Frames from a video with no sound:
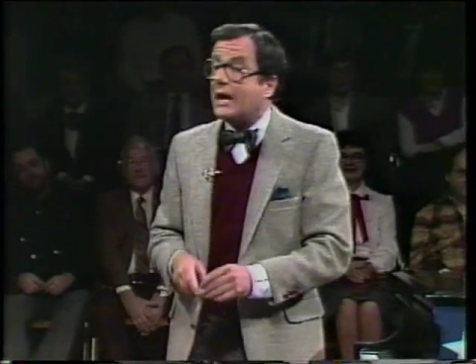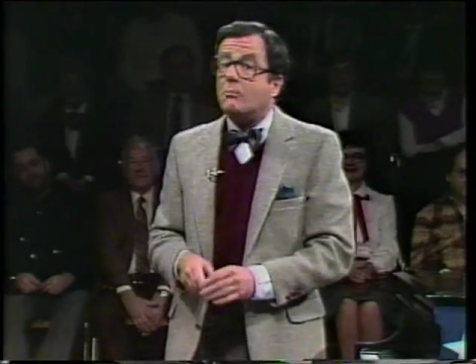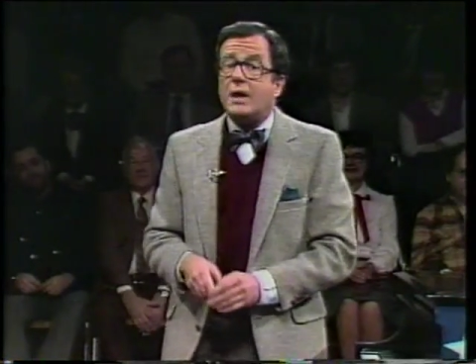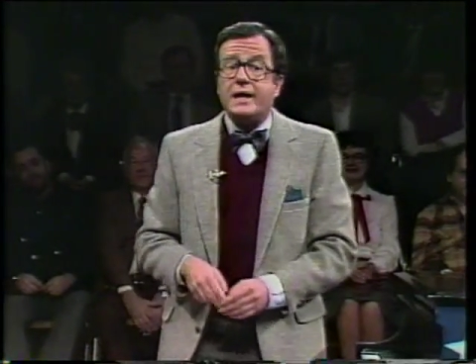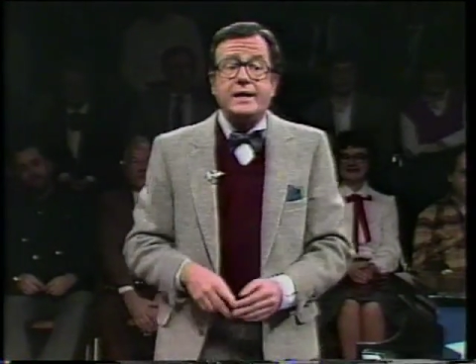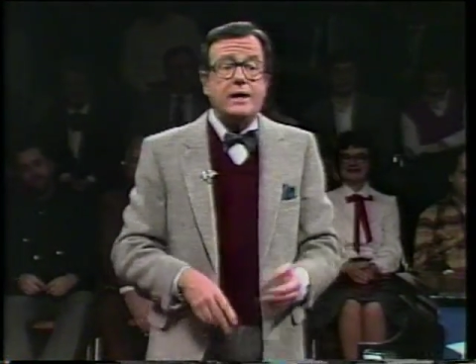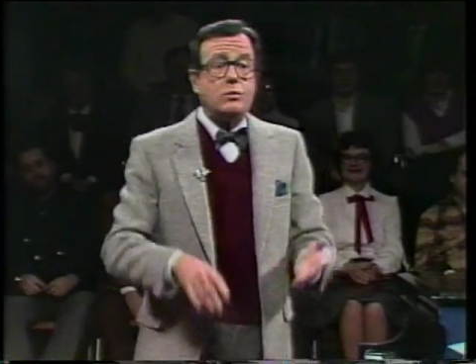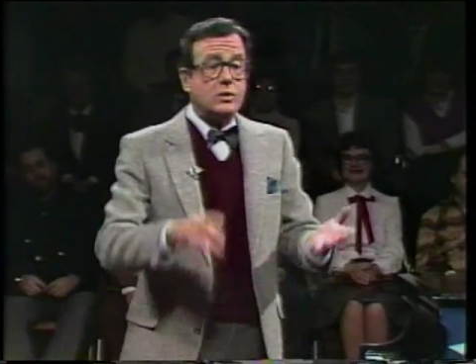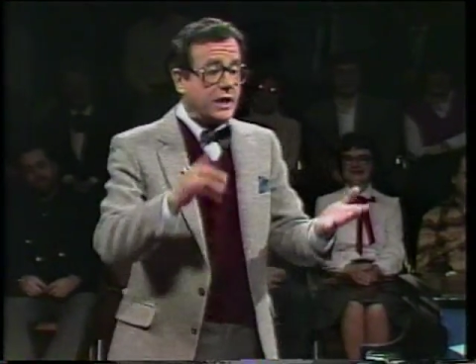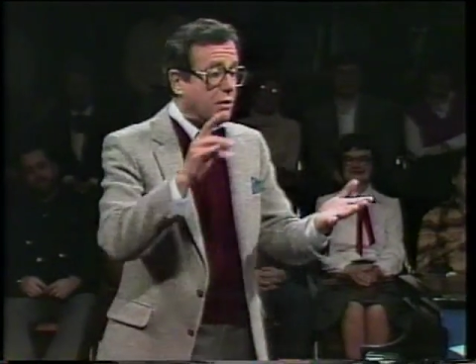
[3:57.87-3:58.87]
Mondale
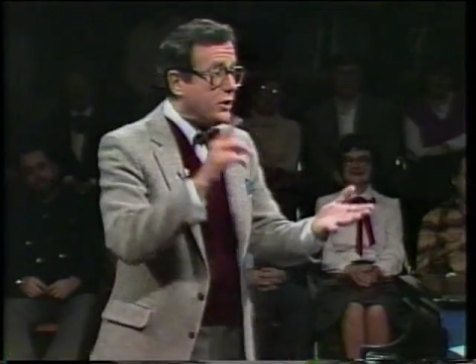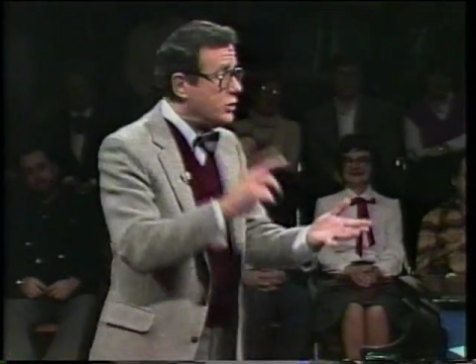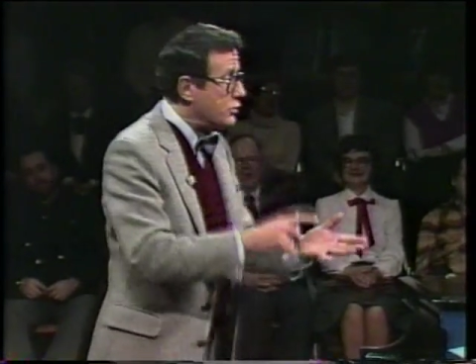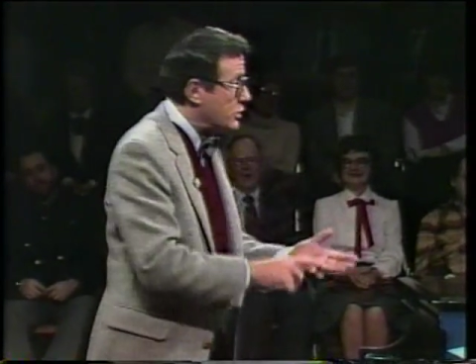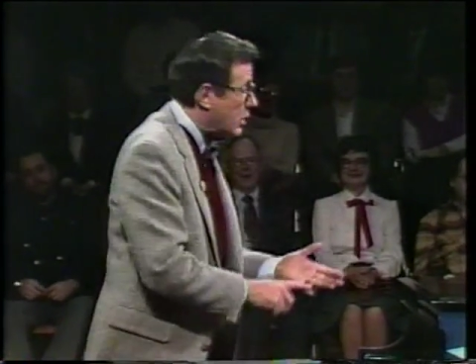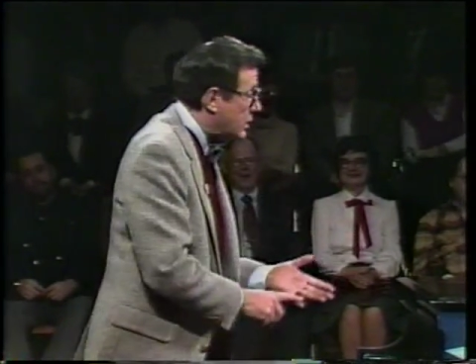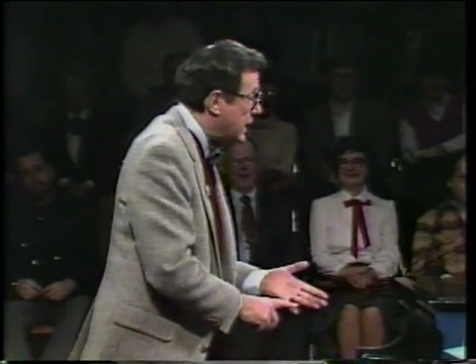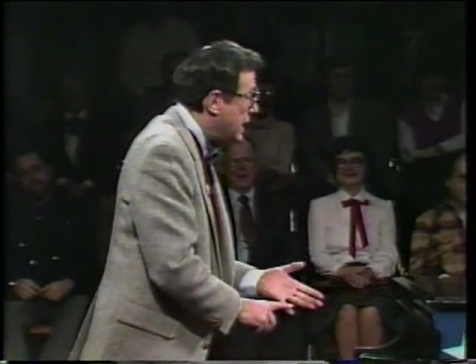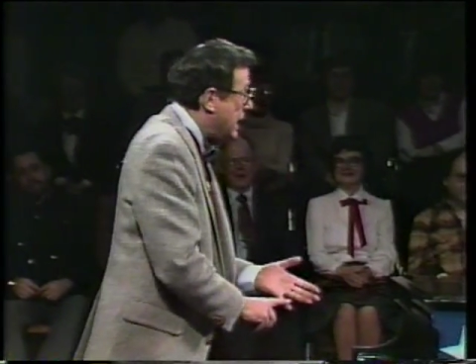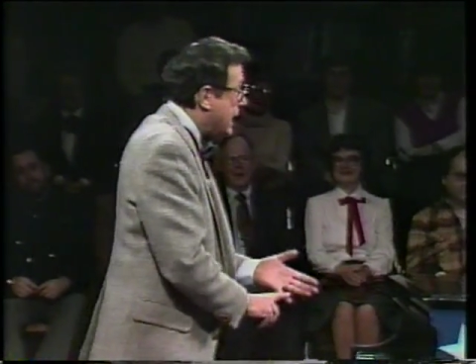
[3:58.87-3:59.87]
will carry New York,
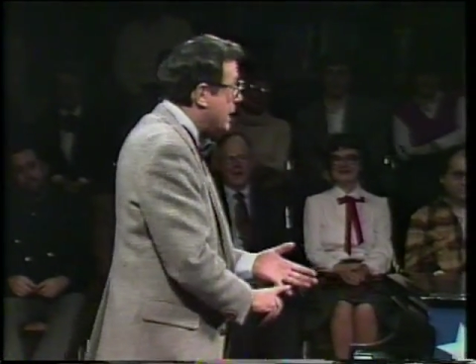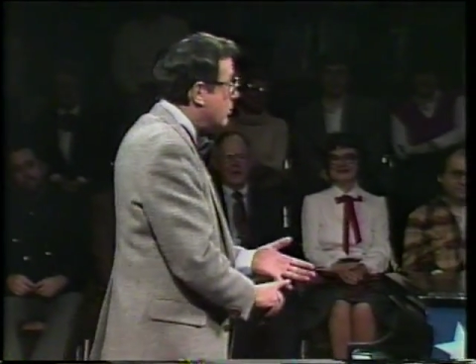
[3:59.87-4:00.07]
he will